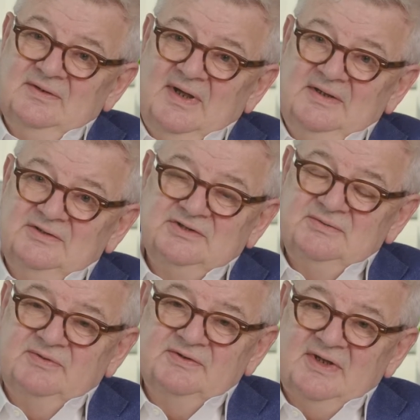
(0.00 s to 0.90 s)
energy
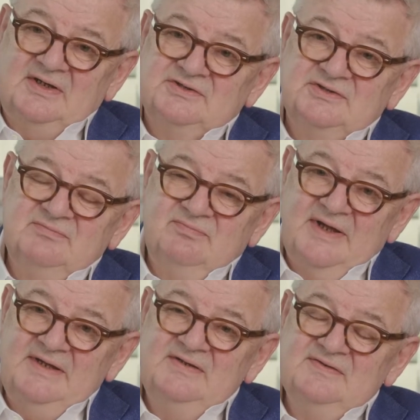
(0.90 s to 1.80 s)
production
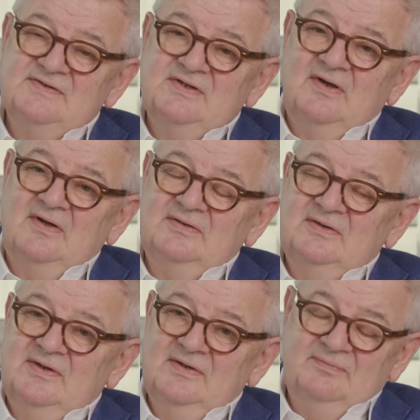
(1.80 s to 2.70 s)
based
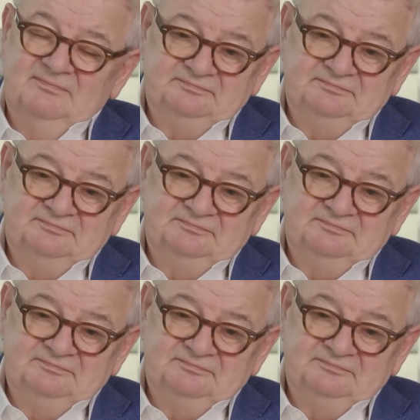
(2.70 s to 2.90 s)
on